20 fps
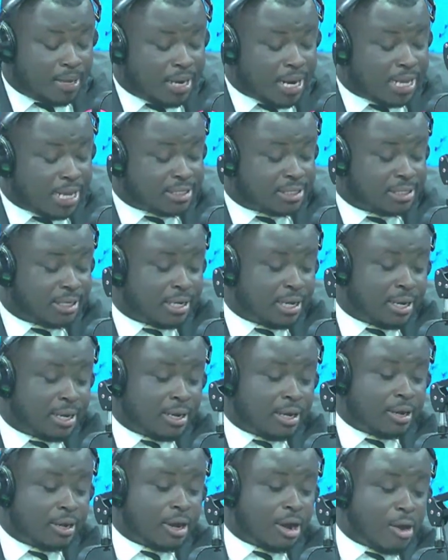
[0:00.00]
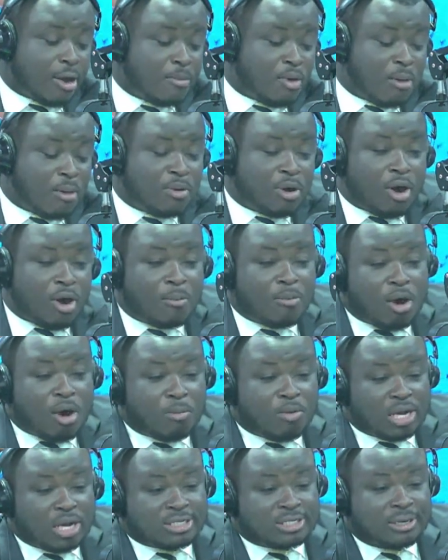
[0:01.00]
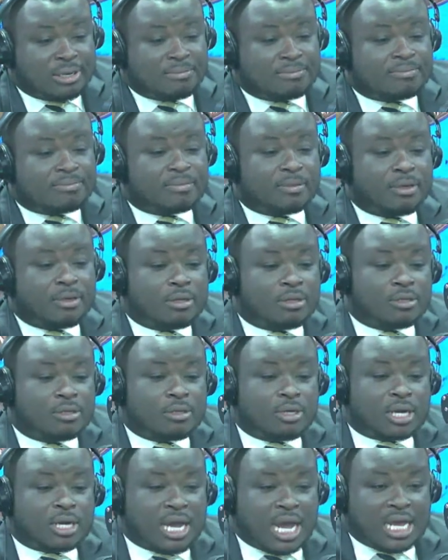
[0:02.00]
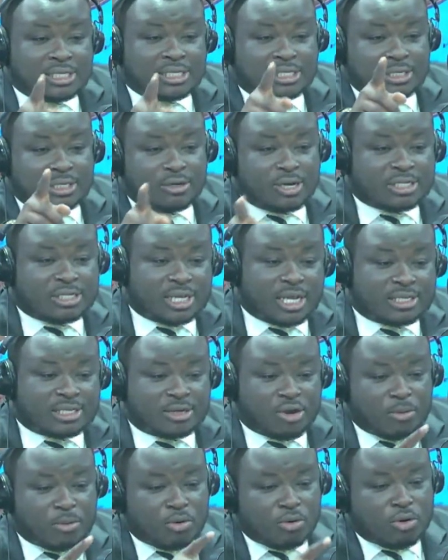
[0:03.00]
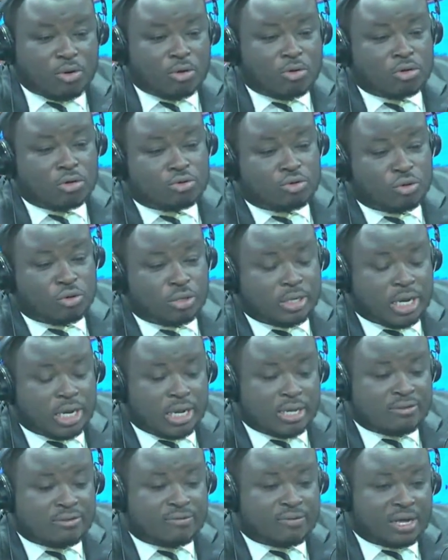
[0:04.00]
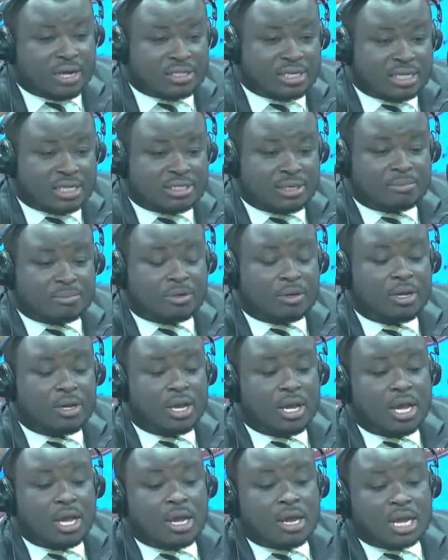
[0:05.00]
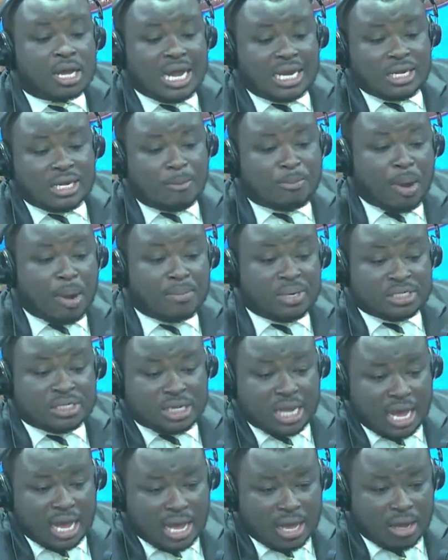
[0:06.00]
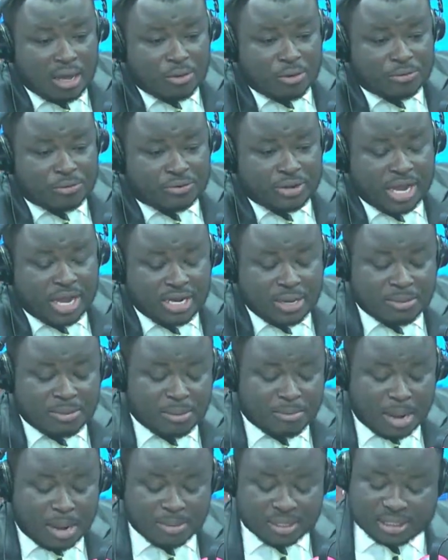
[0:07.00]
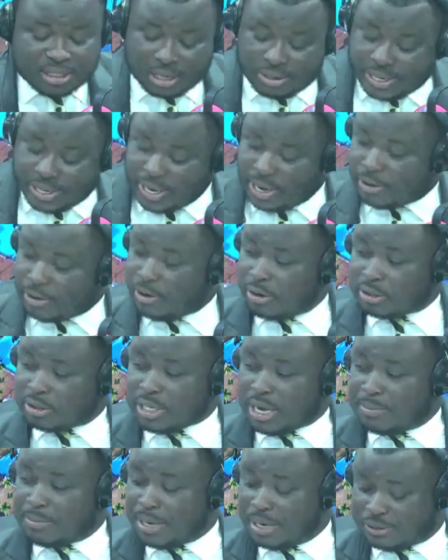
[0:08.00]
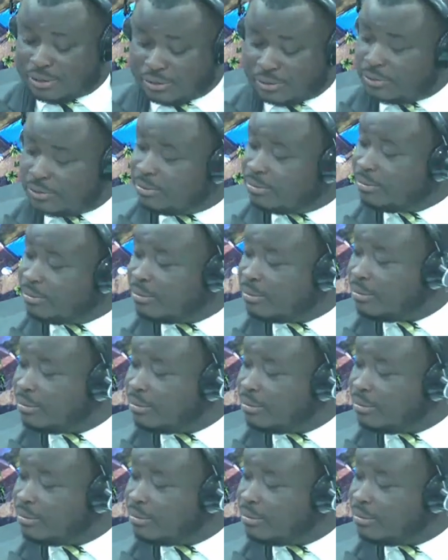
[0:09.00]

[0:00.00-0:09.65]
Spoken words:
going to say, no, I'm going to say, no, I'm going to say, Kasi no sense omo konko to na Ghanaian publisher. The Ghanaian publisher. Ana me de so. Kwame, ba ko pe